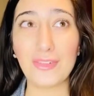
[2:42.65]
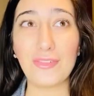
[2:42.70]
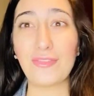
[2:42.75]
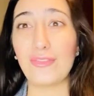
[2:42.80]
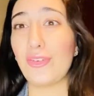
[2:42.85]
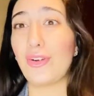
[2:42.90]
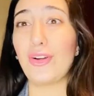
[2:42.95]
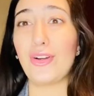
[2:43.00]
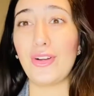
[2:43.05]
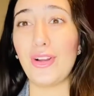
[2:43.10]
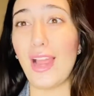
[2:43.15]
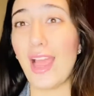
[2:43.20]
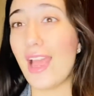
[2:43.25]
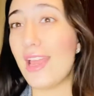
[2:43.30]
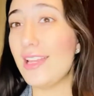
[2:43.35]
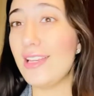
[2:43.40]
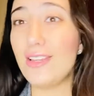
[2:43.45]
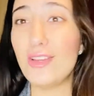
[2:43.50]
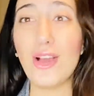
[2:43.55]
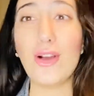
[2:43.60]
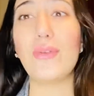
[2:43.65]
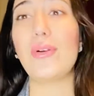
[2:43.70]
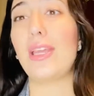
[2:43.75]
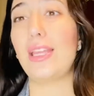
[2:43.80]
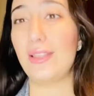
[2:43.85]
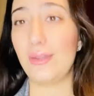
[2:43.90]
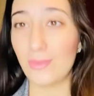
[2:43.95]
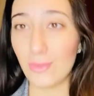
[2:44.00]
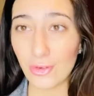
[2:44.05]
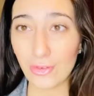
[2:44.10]
for a no
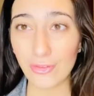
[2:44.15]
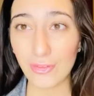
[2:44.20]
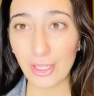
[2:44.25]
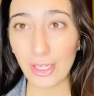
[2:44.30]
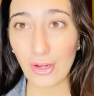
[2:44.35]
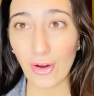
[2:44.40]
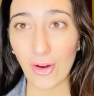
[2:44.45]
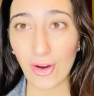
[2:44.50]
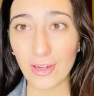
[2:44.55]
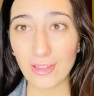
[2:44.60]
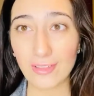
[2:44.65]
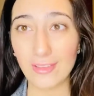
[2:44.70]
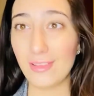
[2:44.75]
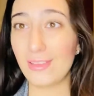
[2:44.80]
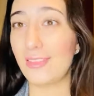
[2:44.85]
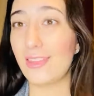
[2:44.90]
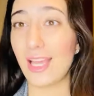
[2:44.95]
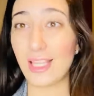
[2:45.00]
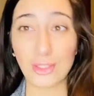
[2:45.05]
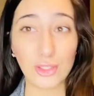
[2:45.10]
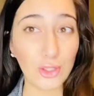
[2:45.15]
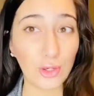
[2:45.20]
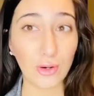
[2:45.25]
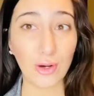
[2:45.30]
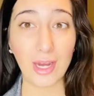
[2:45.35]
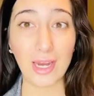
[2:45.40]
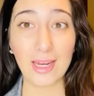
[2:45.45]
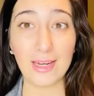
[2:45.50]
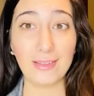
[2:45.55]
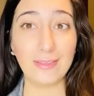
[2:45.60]
annual fee card. That's
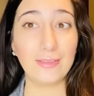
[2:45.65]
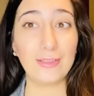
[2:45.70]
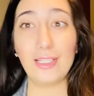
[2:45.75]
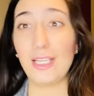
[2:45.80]
great.